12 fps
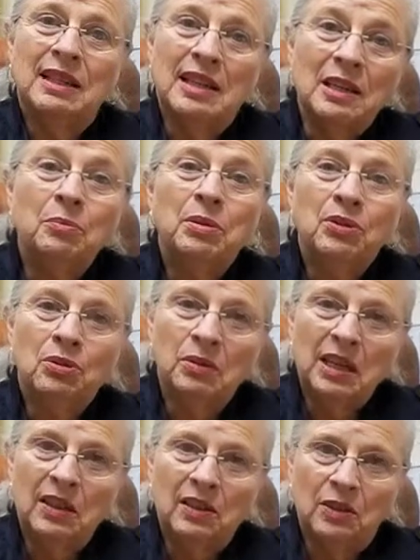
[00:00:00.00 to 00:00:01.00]
in
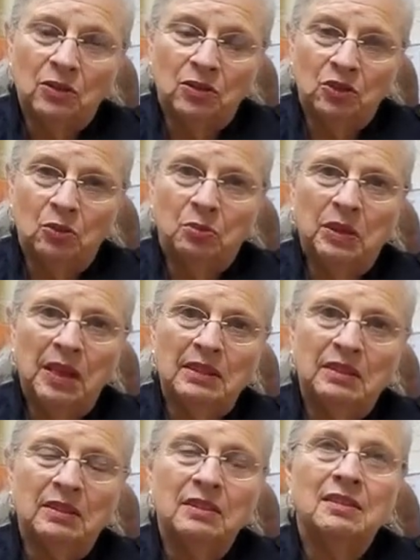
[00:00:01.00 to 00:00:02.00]
between those two
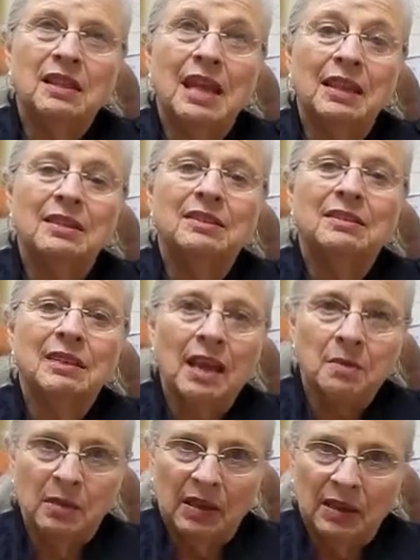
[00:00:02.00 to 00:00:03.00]
places that
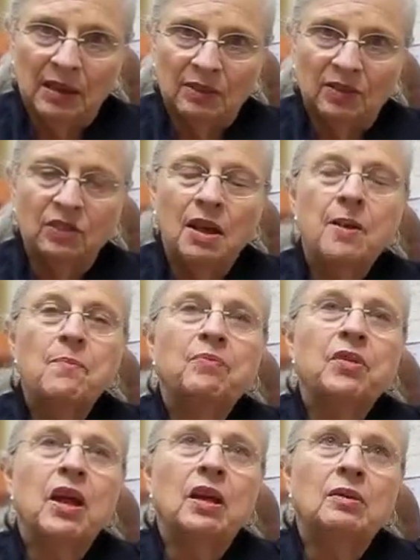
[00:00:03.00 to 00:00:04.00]
excitement lives.
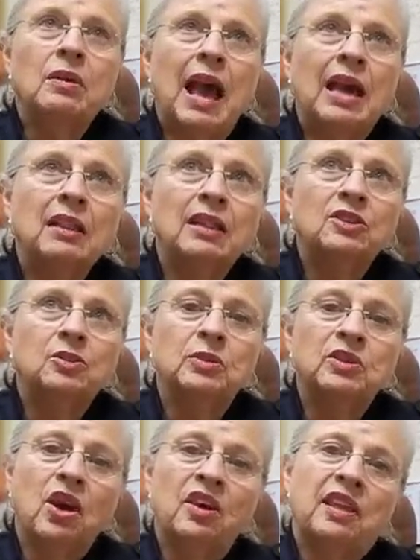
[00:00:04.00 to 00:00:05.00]
Athletes
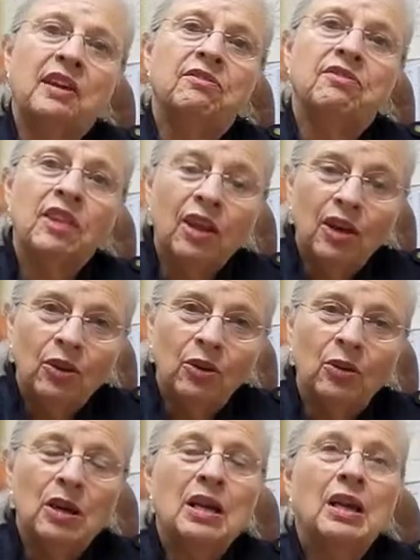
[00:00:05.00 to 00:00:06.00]
would call that
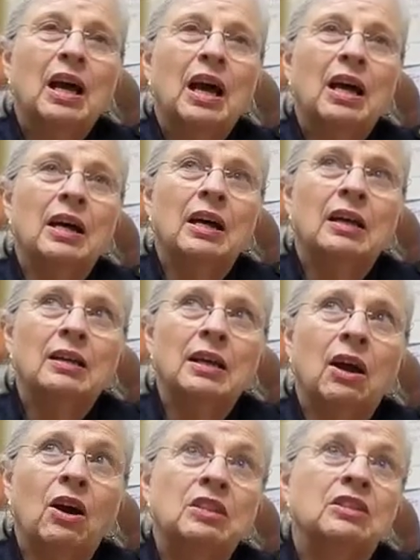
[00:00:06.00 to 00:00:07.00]
flow.
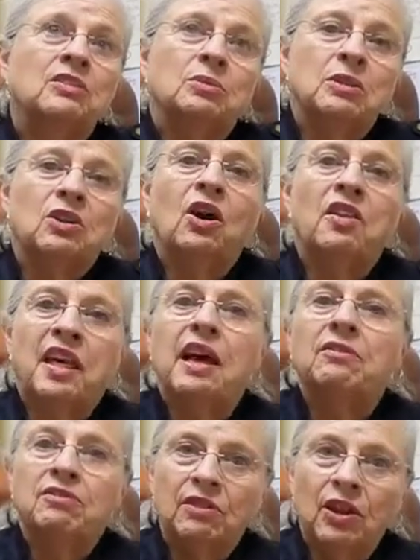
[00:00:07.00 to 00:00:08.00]
Artists would call
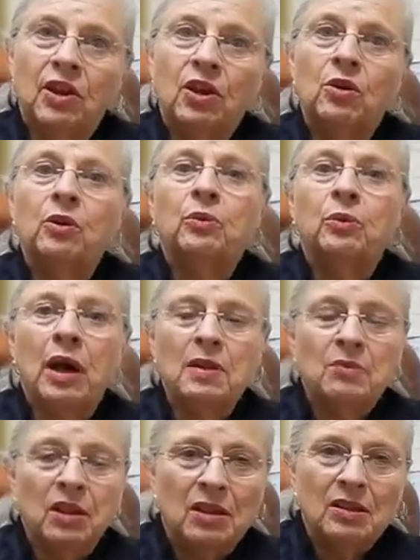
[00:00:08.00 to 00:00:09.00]
that flow.
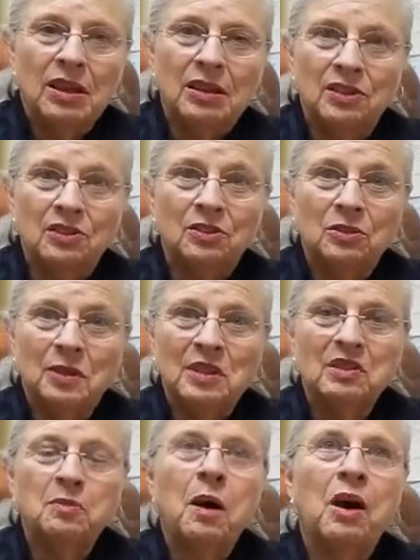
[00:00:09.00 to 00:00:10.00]
I'm calling it the
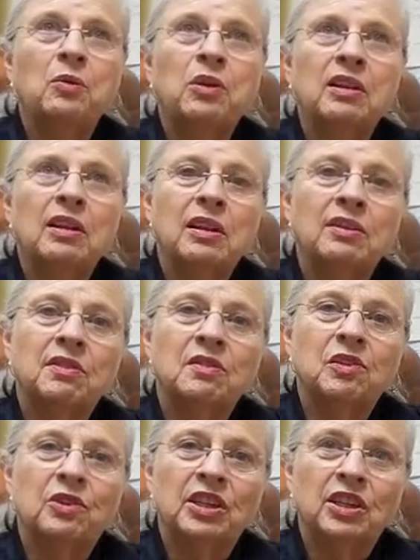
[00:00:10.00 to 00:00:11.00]
sweet spot where the love
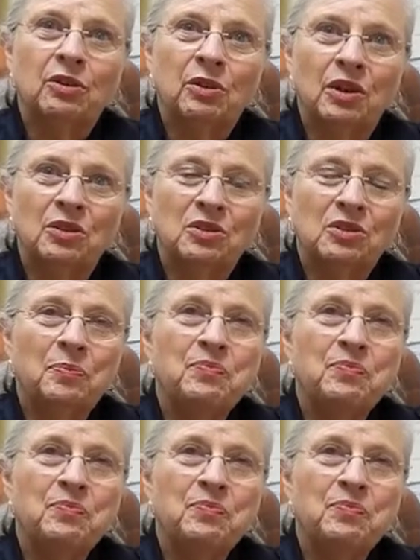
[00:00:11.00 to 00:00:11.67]
of learning grows.